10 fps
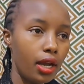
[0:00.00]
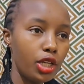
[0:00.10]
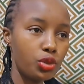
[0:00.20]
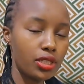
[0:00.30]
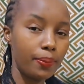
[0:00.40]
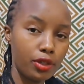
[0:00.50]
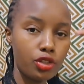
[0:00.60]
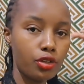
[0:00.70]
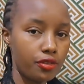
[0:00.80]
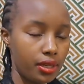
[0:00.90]
it was a
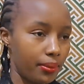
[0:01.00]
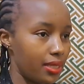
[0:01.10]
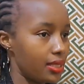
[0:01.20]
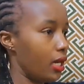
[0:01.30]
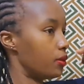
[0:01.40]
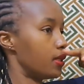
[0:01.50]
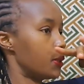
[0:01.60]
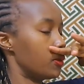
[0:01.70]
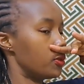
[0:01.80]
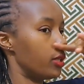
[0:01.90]
period of 3 months. I'll
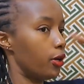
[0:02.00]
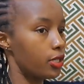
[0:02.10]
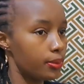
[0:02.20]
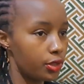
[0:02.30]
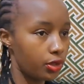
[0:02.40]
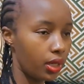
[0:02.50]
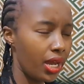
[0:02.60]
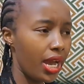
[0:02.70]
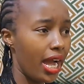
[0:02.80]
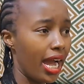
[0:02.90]
just go to the hospital.
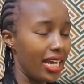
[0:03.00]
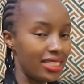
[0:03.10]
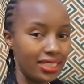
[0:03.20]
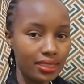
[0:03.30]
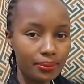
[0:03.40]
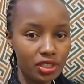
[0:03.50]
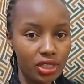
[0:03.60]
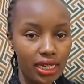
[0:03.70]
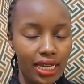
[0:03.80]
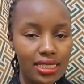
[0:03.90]
I tell them my
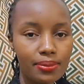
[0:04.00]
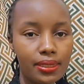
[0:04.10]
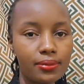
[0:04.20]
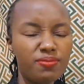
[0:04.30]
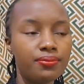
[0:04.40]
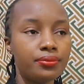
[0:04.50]
child has been